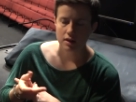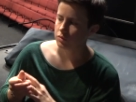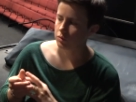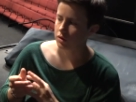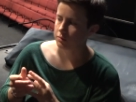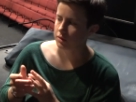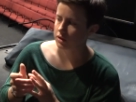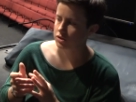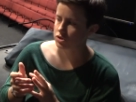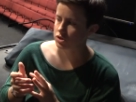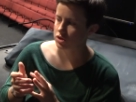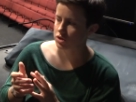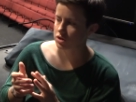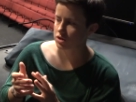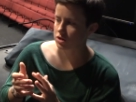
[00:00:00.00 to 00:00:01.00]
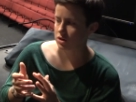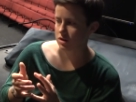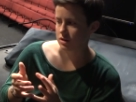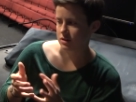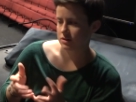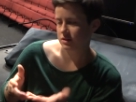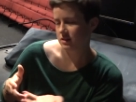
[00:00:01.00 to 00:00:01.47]
You want to make
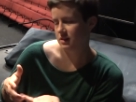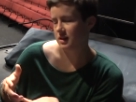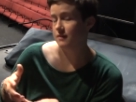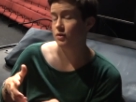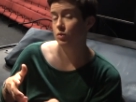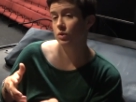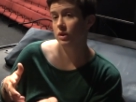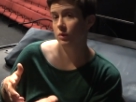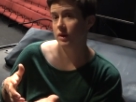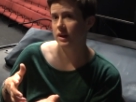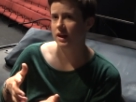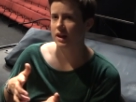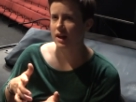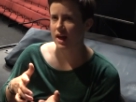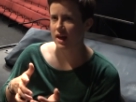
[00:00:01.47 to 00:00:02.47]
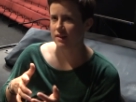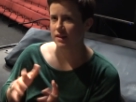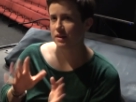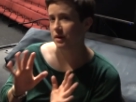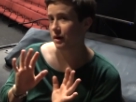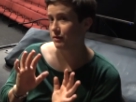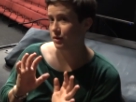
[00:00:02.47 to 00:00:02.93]
sure, if you really want to get ahead, that
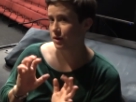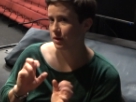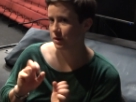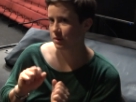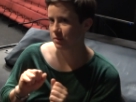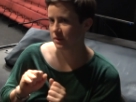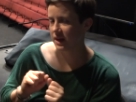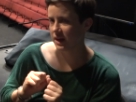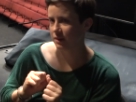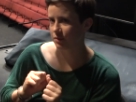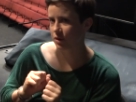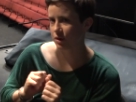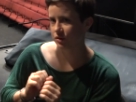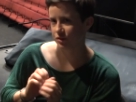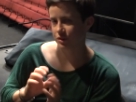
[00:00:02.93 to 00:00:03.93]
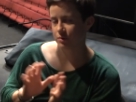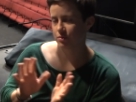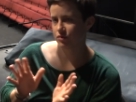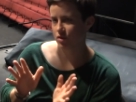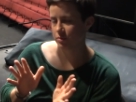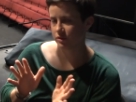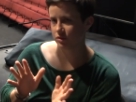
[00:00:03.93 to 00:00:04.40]
you have your like rehearsal or
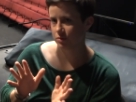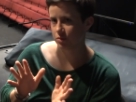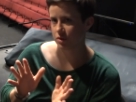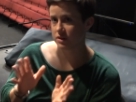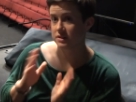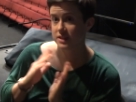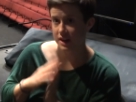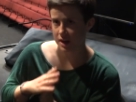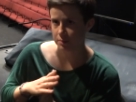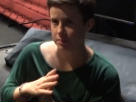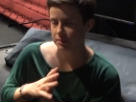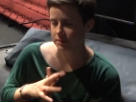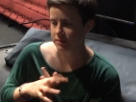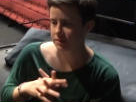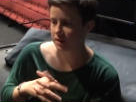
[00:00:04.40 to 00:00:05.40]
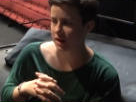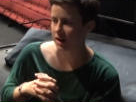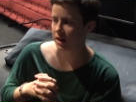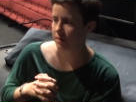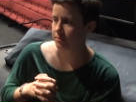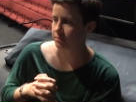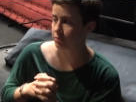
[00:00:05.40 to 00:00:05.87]
performance report set up,
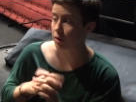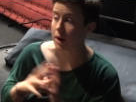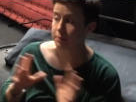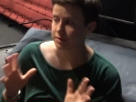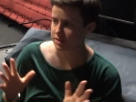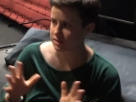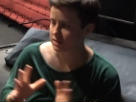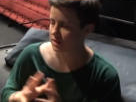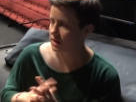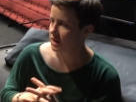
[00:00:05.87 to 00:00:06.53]
prepped,